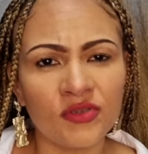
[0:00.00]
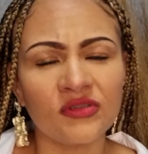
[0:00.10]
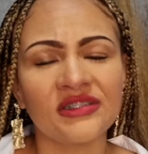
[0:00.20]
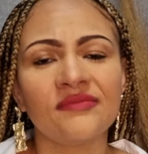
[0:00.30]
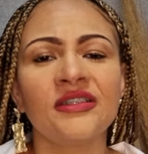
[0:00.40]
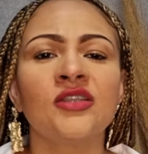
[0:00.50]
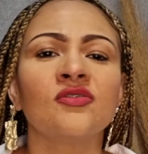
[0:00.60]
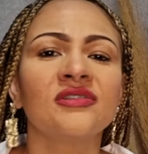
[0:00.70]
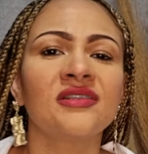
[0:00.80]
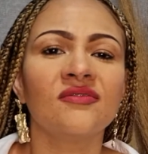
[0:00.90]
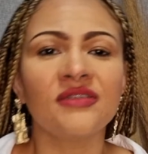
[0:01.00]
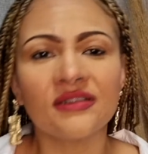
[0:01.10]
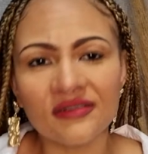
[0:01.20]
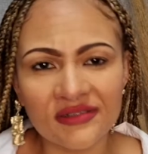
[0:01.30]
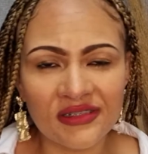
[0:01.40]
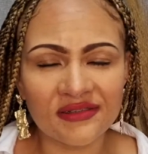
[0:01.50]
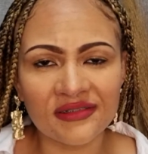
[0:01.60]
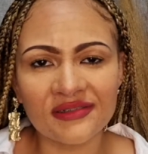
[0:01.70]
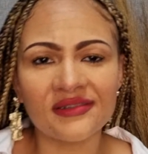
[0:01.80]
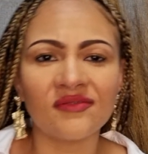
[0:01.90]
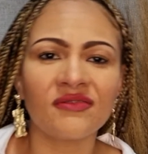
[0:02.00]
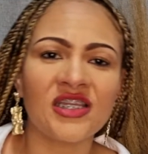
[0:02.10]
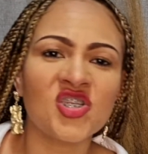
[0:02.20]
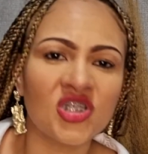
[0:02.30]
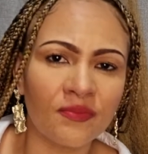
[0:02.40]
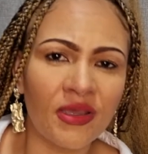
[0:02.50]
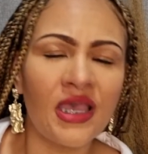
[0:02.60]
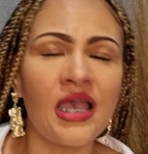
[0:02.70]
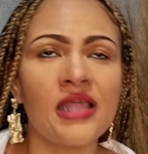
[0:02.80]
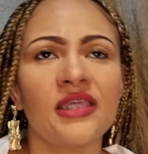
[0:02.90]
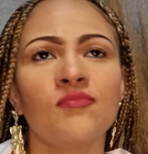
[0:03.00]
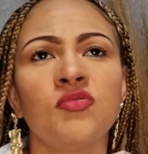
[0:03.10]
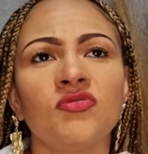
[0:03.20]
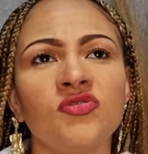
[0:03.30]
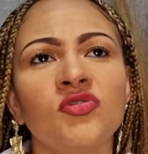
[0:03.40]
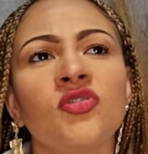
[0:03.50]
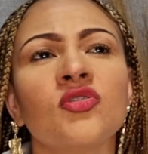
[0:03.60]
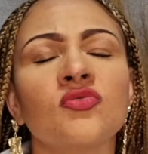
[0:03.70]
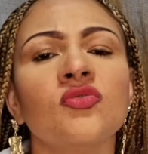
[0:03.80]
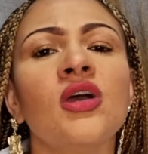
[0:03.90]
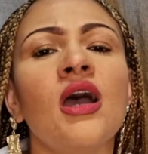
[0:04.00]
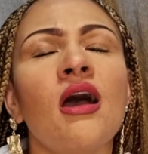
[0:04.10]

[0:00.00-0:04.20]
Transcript: because even in those difficult seasons, it's the friendship that pulls you through.